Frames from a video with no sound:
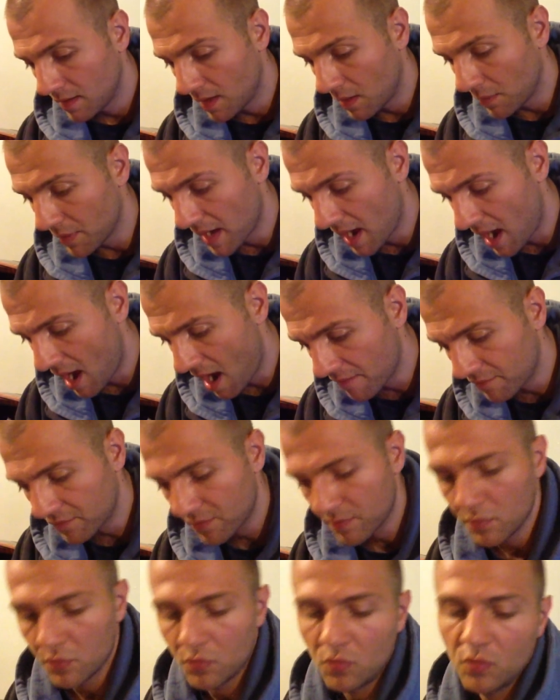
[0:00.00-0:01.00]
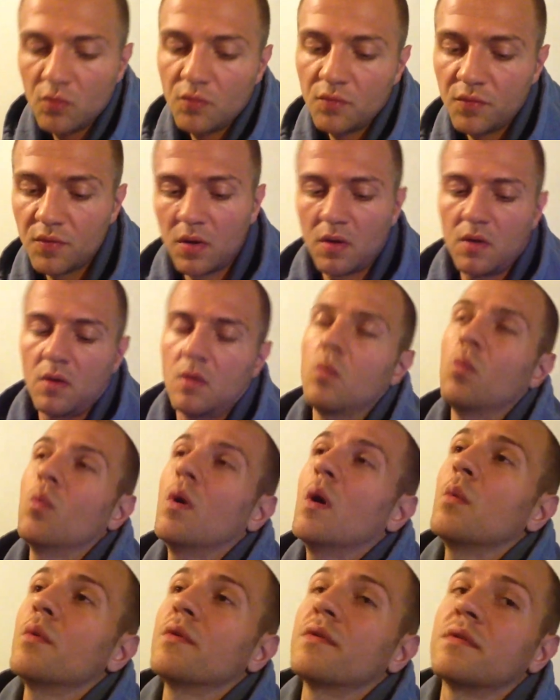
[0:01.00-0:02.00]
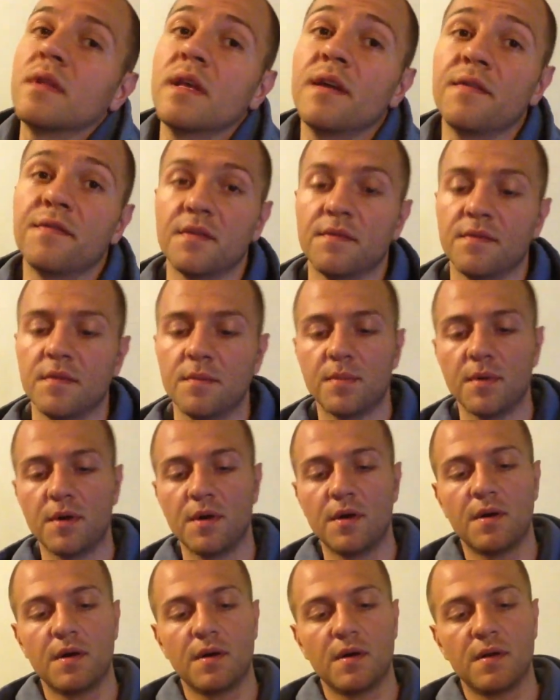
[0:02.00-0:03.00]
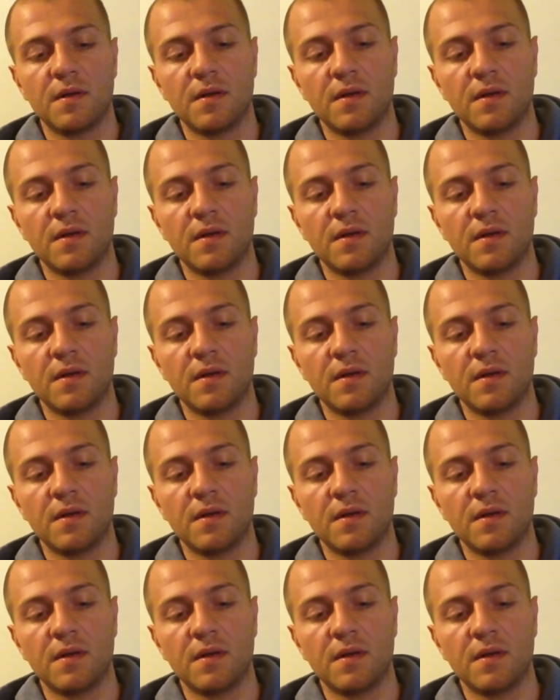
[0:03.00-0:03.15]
now we have removed what was left of the burr,